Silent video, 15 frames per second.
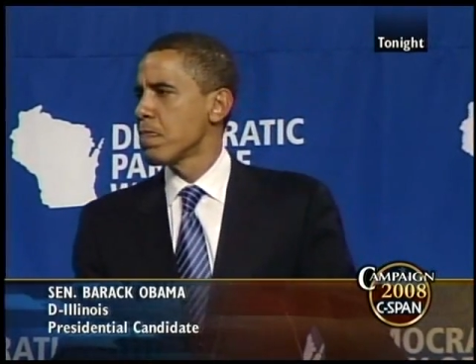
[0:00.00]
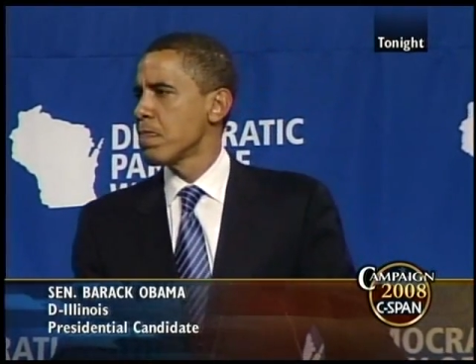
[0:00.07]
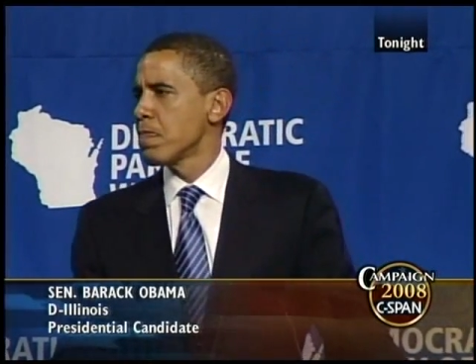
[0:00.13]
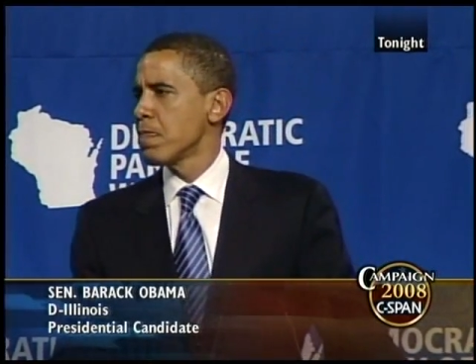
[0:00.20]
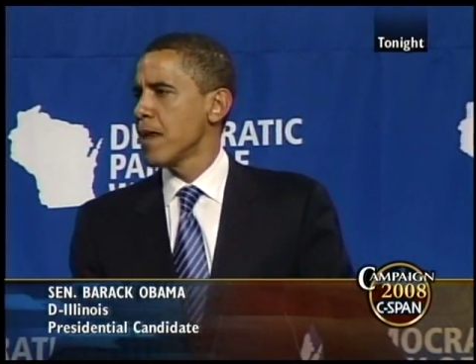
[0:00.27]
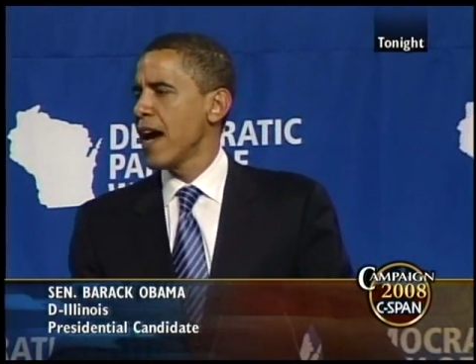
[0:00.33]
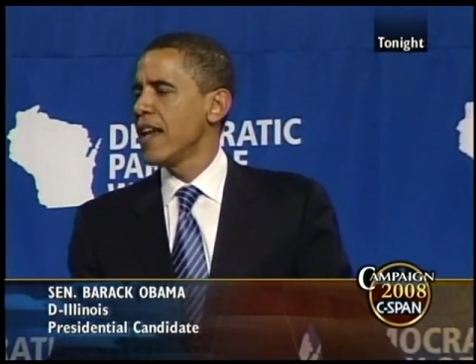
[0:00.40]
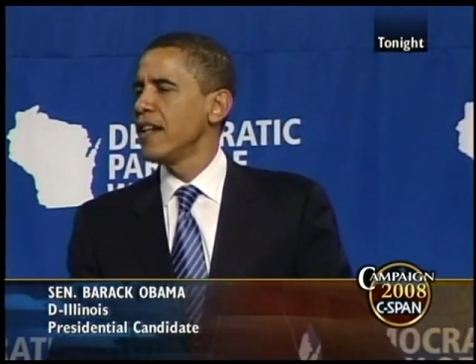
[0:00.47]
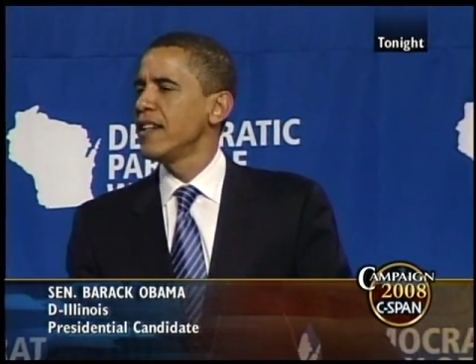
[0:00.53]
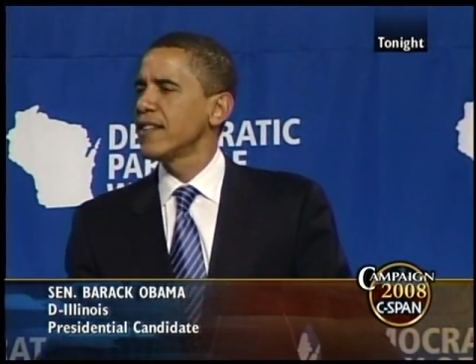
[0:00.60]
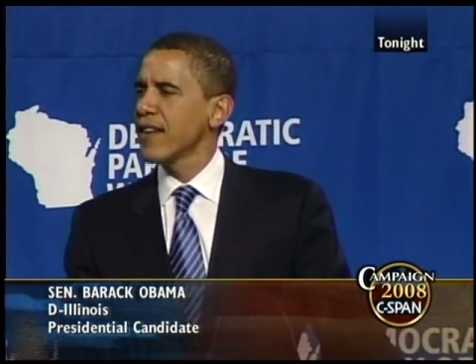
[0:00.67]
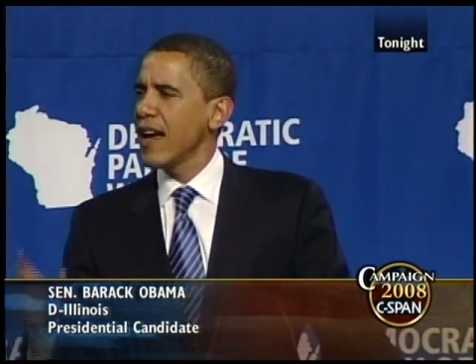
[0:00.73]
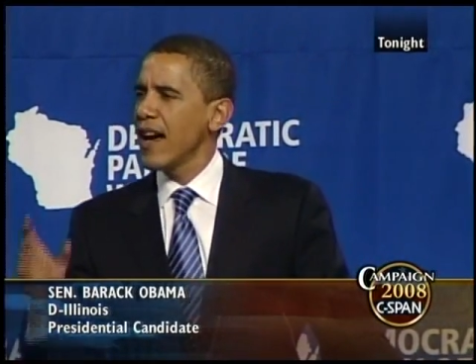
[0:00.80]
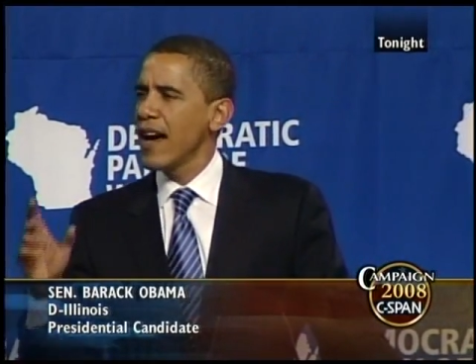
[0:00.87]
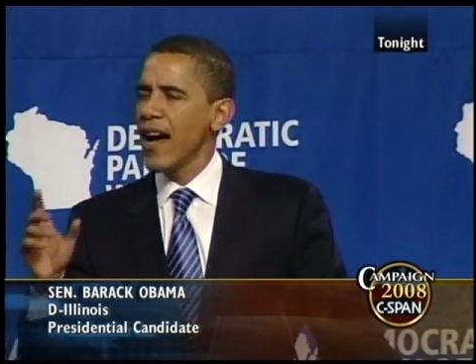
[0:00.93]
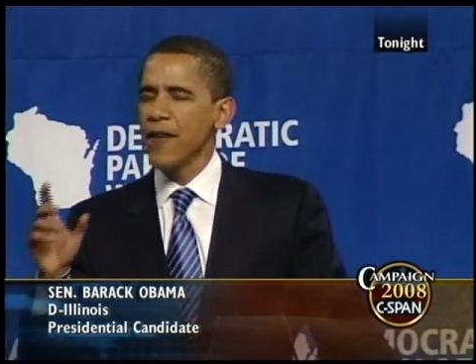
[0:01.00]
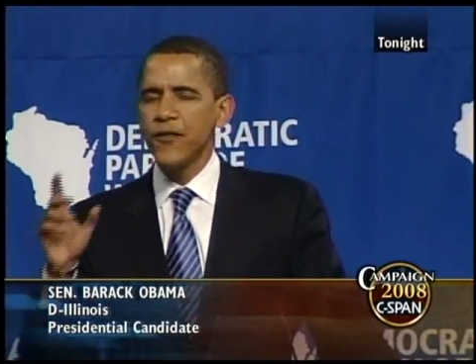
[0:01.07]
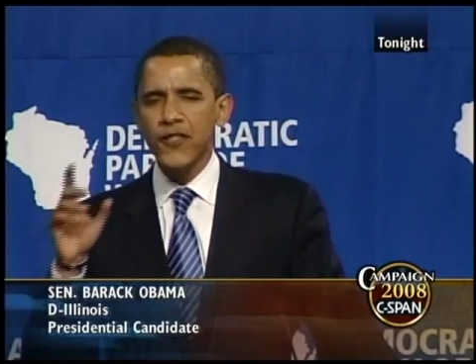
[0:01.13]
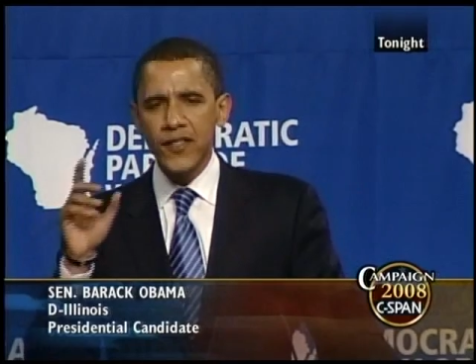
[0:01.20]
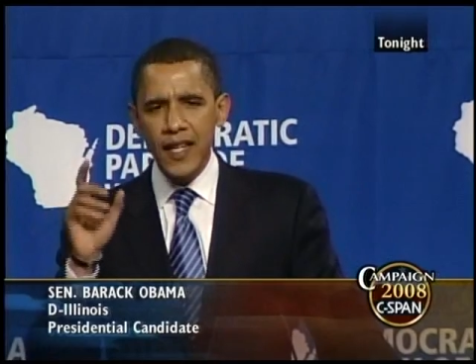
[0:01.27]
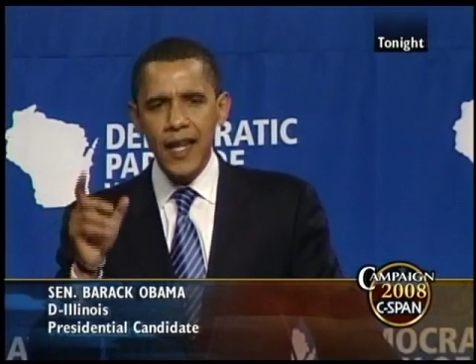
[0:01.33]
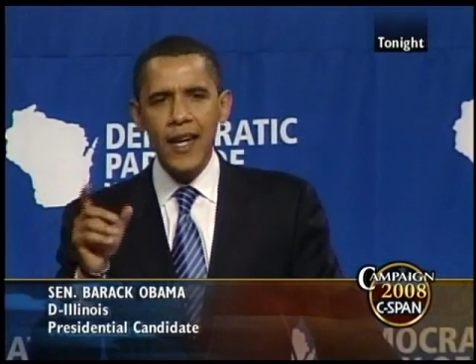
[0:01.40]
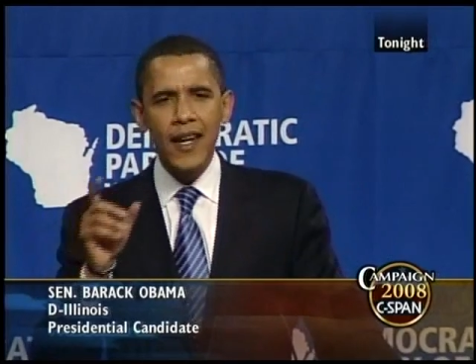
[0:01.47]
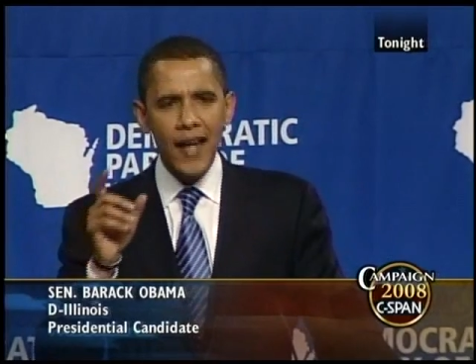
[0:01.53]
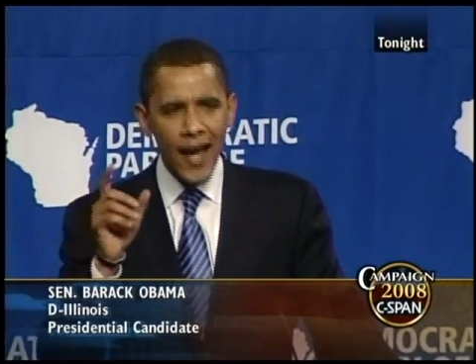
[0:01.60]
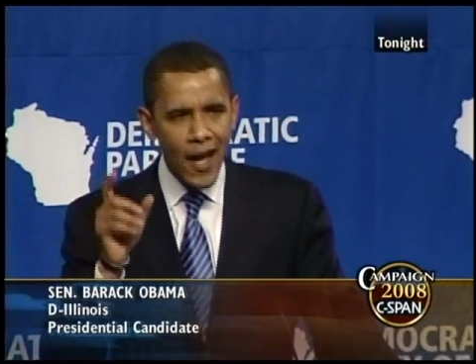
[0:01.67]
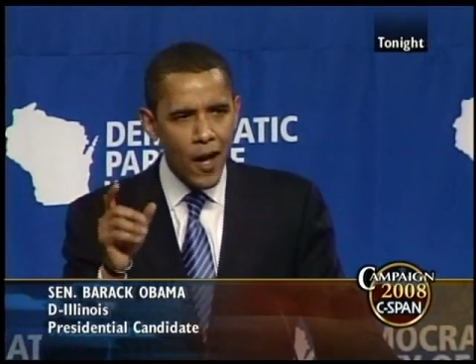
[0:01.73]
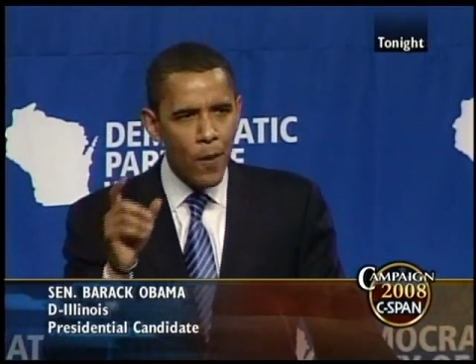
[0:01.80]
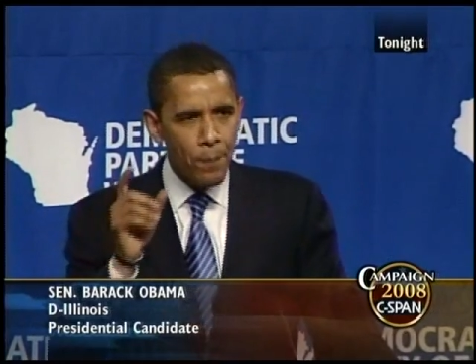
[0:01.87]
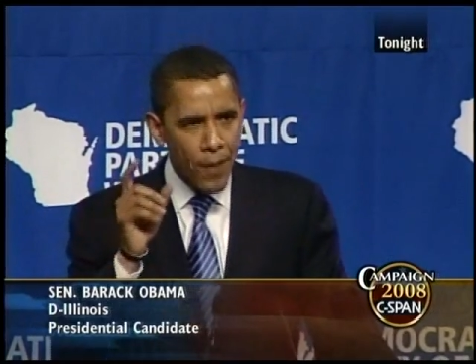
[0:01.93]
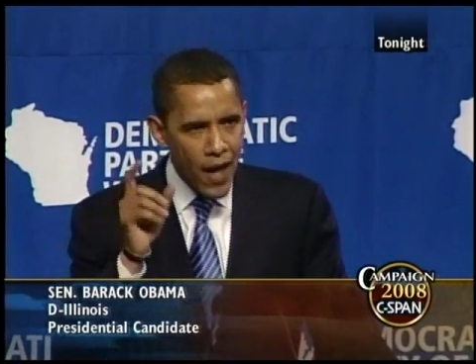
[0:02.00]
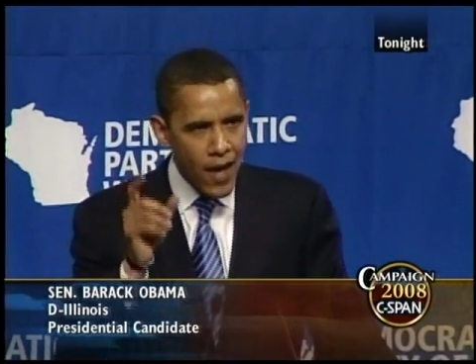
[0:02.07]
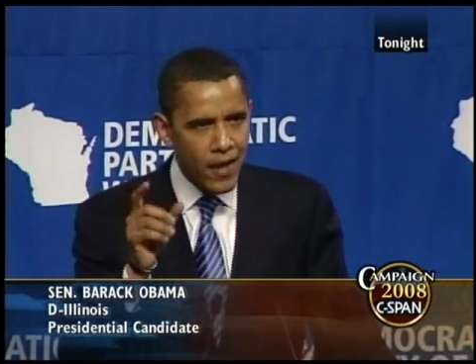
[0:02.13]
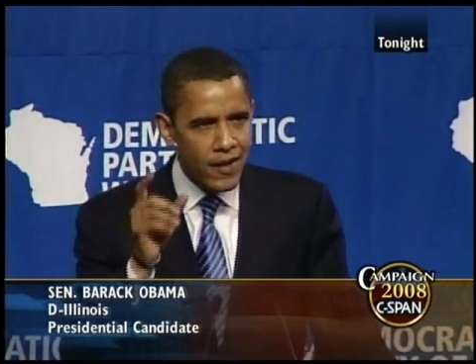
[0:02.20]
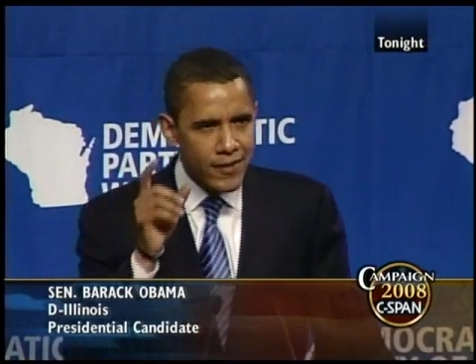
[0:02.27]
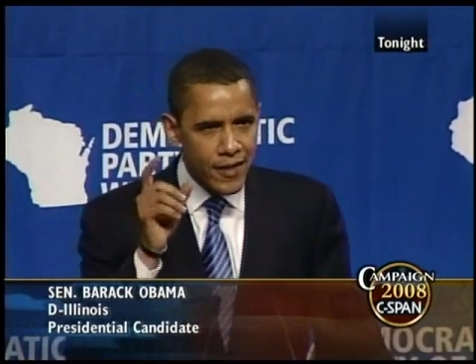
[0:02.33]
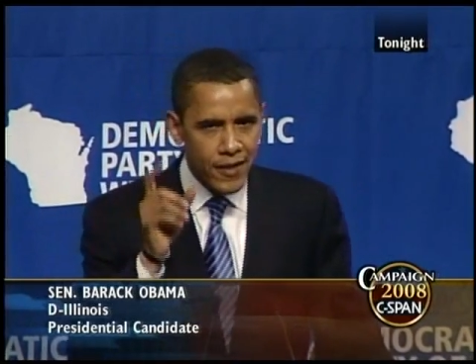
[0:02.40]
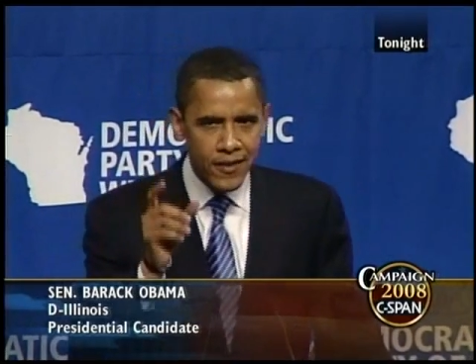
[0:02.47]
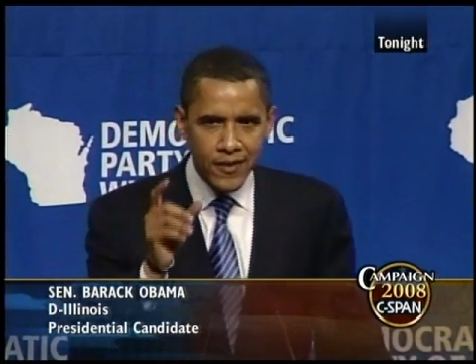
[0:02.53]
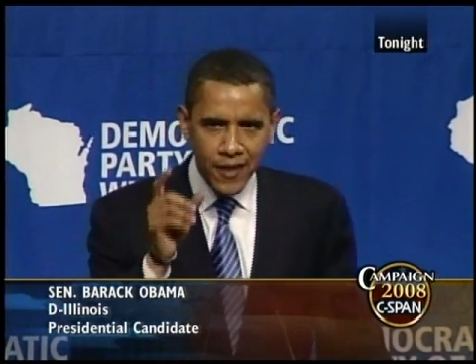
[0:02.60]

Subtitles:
I've seen how politics